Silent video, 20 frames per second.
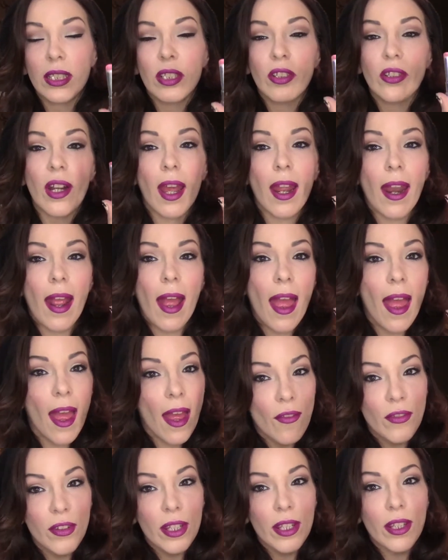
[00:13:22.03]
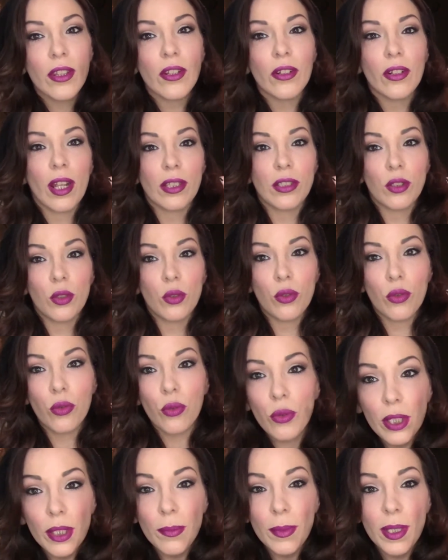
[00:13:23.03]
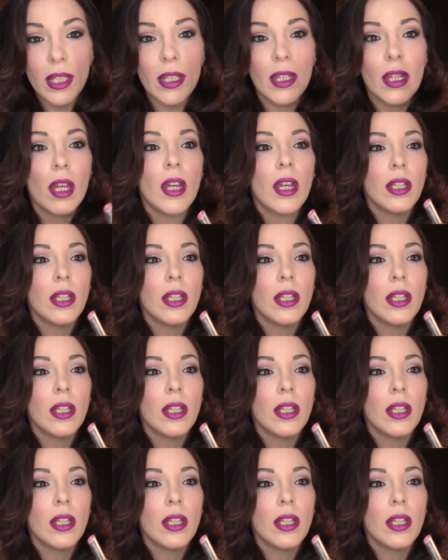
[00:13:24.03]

They're not heavy, they're not too creamy,